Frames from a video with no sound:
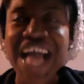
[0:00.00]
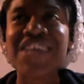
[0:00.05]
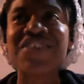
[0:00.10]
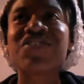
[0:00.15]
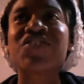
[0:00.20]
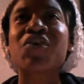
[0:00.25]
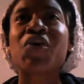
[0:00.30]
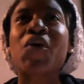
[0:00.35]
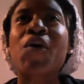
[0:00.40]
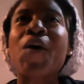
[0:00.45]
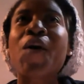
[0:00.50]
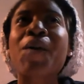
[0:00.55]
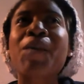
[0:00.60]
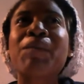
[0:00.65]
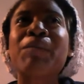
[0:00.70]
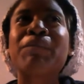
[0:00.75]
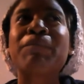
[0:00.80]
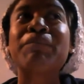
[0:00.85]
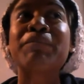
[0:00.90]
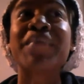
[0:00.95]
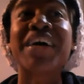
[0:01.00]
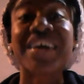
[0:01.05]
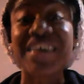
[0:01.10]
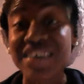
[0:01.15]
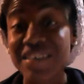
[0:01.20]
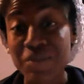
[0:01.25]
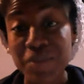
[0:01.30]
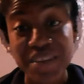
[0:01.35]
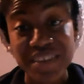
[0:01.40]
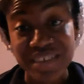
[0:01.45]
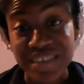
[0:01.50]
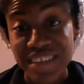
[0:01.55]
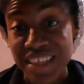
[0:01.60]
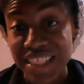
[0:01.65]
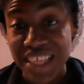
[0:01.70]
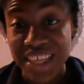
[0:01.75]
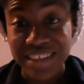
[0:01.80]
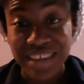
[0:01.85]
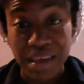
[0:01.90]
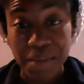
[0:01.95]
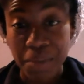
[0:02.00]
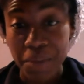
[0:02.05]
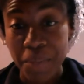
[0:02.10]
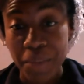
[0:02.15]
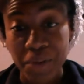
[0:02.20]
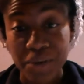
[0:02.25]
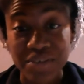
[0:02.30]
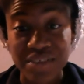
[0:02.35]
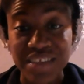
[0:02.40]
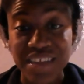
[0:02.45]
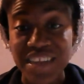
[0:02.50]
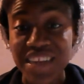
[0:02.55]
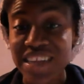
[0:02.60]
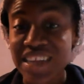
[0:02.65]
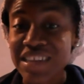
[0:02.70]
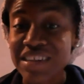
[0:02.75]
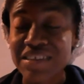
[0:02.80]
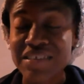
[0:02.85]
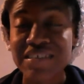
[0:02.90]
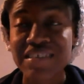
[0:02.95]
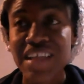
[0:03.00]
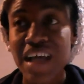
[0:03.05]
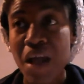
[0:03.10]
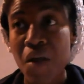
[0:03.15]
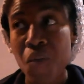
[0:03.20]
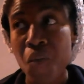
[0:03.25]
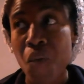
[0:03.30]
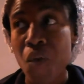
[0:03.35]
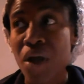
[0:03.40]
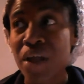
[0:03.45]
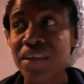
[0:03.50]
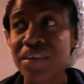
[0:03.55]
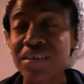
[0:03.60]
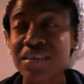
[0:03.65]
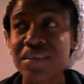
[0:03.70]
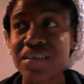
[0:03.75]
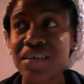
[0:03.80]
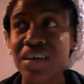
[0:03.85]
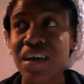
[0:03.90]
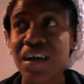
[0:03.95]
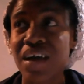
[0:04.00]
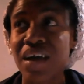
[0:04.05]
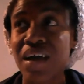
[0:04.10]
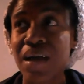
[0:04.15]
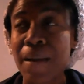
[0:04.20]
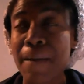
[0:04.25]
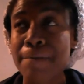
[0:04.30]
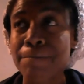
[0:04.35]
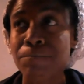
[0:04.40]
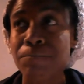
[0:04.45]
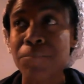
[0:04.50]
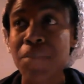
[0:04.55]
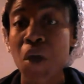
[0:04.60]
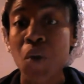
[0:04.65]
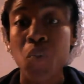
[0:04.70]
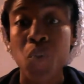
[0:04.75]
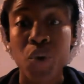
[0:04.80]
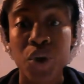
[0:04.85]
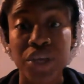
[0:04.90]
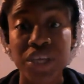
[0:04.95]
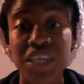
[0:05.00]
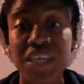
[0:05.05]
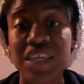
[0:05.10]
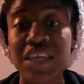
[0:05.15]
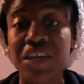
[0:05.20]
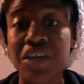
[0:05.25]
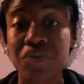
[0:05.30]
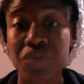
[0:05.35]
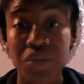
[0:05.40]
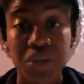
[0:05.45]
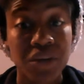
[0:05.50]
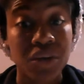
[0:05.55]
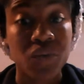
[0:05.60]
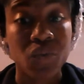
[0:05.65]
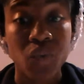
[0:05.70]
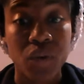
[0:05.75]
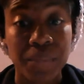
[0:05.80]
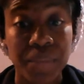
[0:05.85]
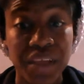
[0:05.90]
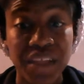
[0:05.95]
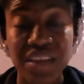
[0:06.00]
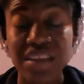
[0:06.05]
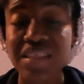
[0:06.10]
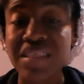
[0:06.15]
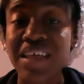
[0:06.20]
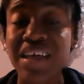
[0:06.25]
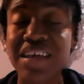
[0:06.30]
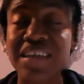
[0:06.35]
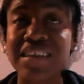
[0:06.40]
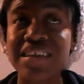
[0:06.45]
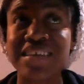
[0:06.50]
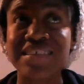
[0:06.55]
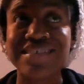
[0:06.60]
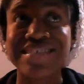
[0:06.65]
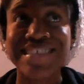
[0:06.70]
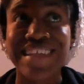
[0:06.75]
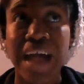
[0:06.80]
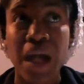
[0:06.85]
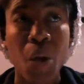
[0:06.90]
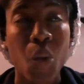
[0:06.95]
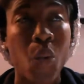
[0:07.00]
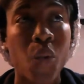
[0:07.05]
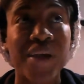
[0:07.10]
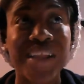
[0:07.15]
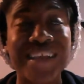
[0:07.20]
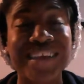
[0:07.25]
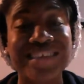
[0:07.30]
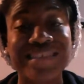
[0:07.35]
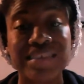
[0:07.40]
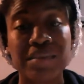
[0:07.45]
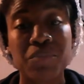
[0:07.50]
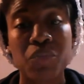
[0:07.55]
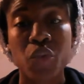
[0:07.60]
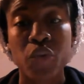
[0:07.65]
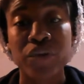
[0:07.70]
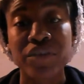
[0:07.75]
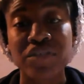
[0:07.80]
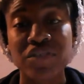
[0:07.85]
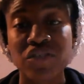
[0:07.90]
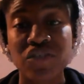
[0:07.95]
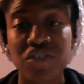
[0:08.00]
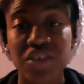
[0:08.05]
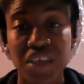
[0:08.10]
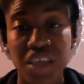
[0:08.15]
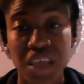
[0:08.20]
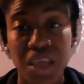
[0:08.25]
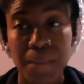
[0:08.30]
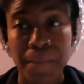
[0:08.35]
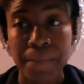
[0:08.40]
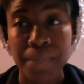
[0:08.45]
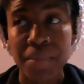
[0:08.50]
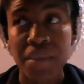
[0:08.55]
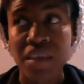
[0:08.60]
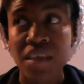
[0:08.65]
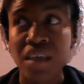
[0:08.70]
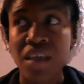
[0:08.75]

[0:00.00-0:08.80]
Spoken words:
So my husband is not that type of person. He does not want a working career woman. That is not what is important to him.